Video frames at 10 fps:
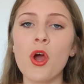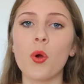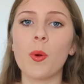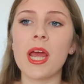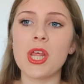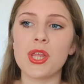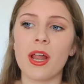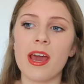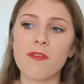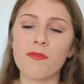with
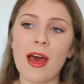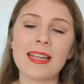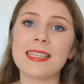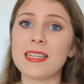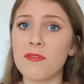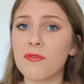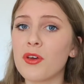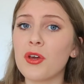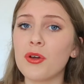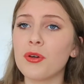like fancy
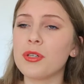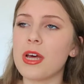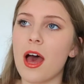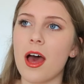food,